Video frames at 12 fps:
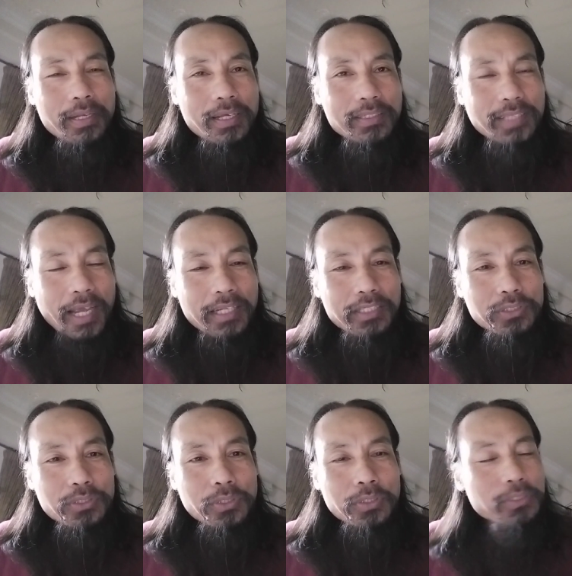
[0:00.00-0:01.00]
a Chinese
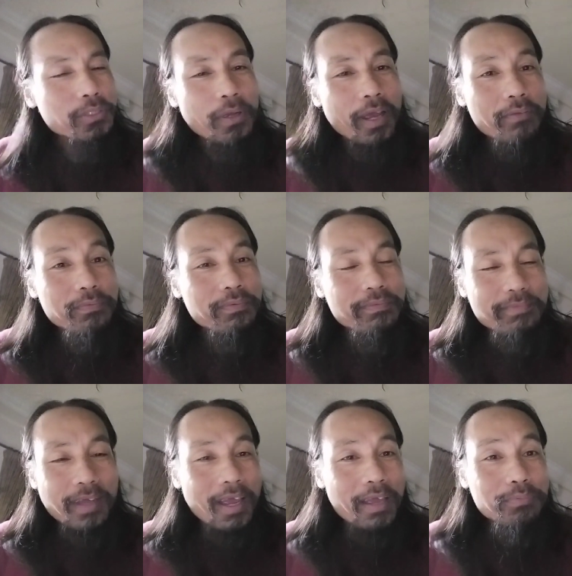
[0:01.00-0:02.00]
school, so I
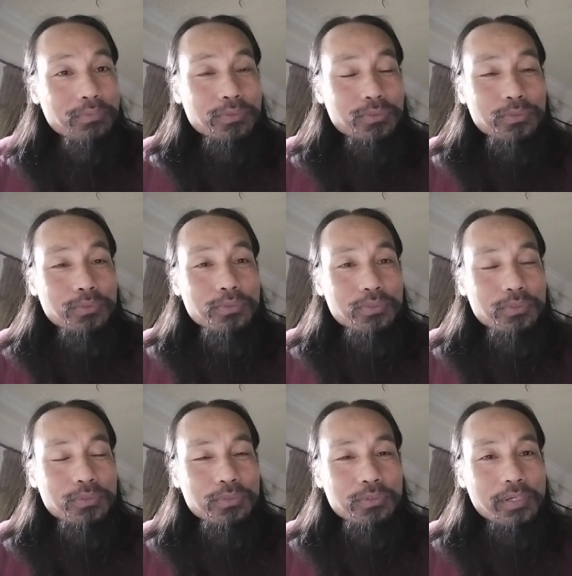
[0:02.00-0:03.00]
have to
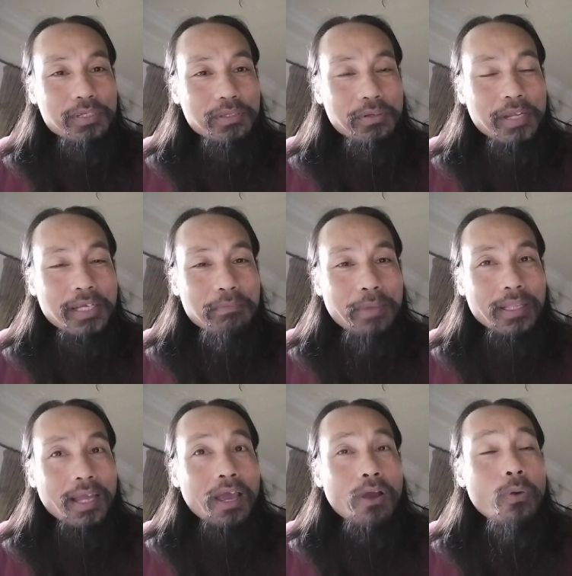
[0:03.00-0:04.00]
learn.
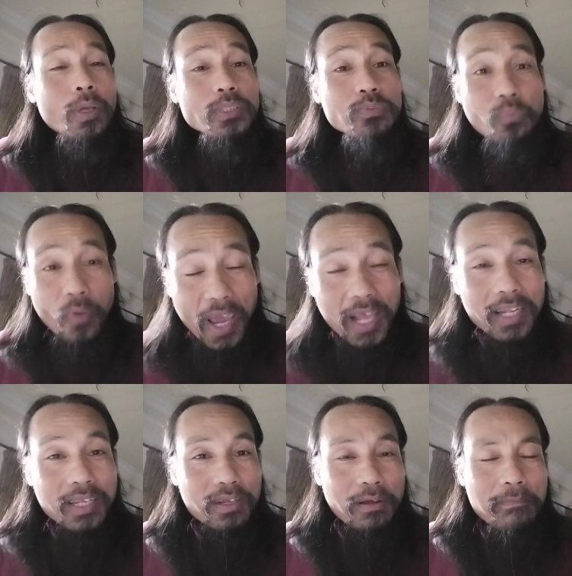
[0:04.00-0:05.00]
But I always fail.
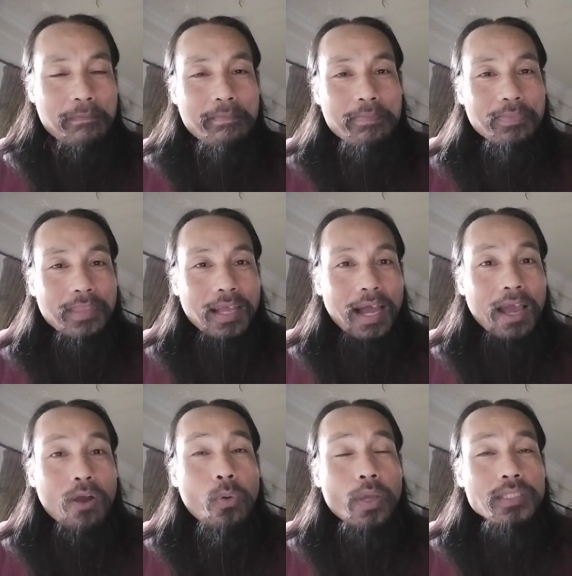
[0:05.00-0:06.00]
I
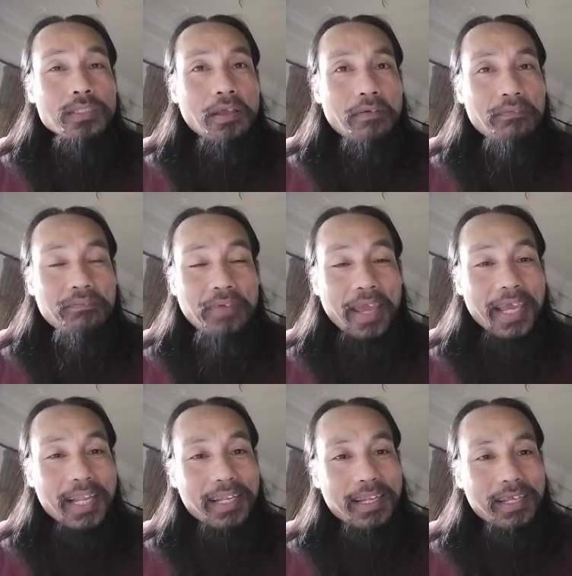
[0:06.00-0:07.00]
always
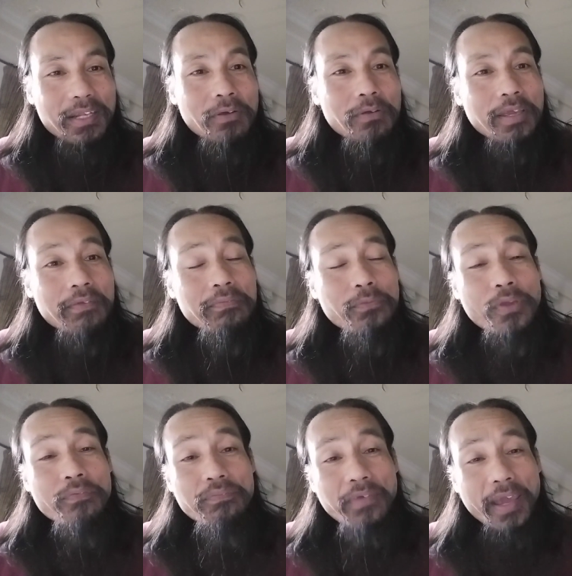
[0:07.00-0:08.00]
fail. If
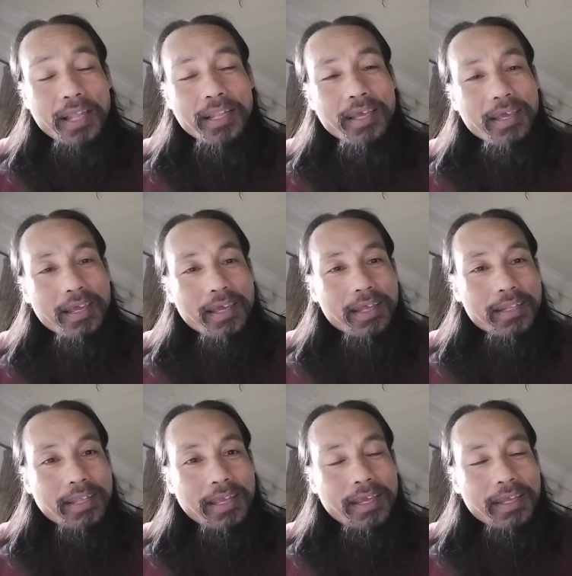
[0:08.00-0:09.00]
we fail,
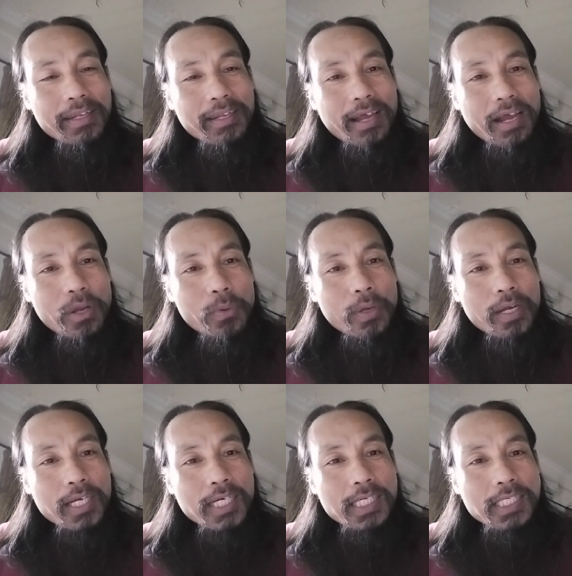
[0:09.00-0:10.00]
then
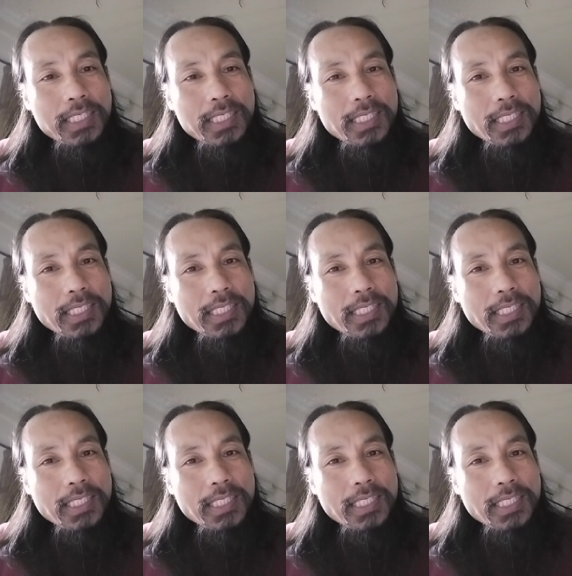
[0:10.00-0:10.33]
our